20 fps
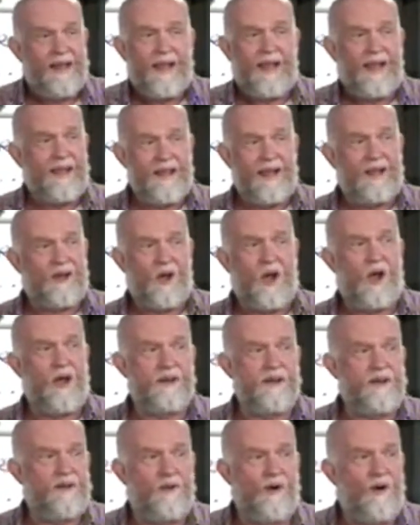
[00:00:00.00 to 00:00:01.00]
And their God
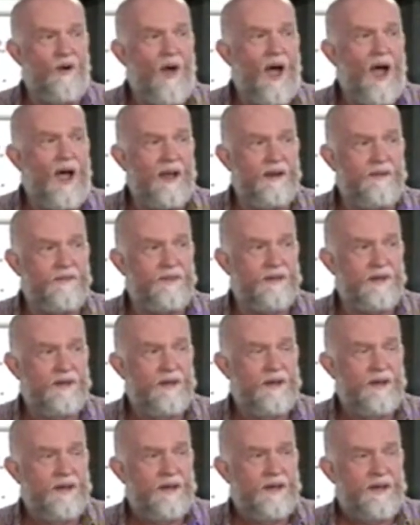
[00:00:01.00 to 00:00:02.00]
never arrived.
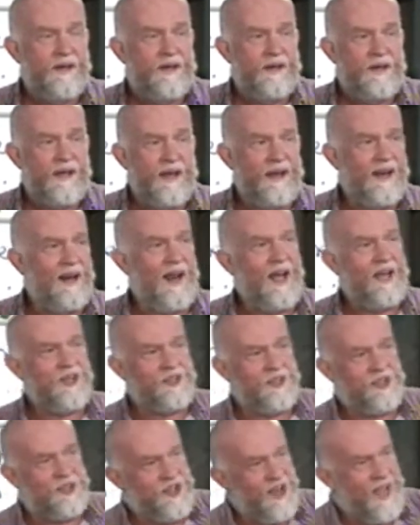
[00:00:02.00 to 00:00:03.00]
And
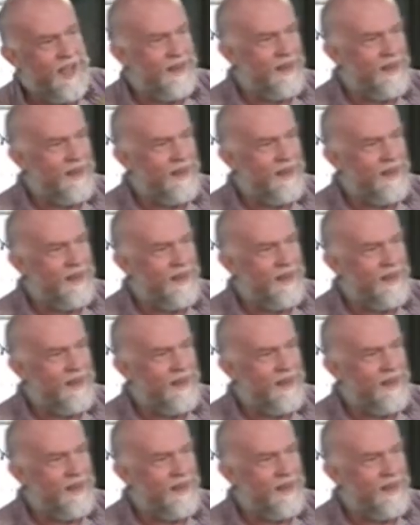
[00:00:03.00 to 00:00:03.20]
Elijah, standing